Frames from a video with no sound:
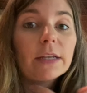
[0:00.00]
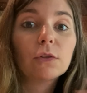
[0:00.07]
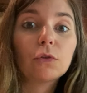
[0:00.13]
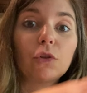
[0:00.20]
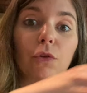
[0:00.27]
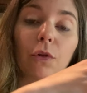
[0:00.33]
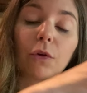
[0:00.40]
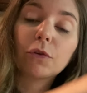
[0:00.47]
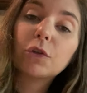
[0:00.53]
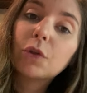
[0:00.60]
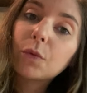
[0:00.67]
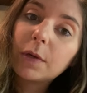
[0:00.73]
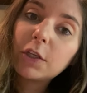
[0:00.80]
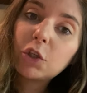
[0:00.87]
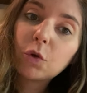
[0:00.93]
So do those
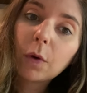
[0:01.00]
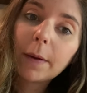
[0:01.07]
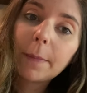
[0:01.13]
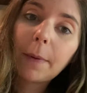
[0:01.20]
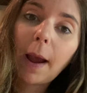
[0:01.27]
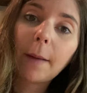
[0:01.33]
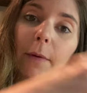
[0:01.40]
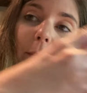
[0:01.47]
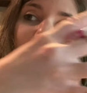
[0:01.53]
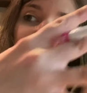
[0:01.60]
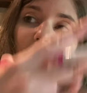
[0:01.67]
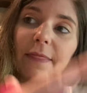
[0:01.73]
3-story problems